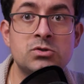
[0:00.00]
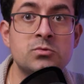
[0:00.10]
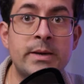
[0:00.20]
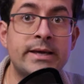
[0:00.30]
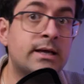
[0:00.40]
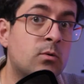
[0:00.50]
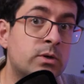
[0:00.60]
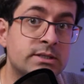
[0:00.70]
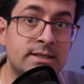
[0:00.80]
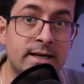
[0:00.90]
to make
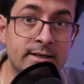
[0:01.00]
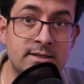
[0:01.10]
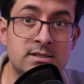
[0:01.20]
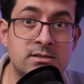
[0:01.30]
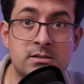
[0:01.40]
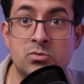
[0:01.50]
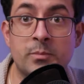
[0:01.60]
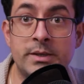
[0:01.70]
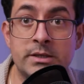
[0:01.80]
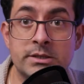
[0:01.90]
our text to
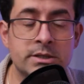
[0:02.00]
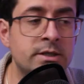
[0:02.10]
appear.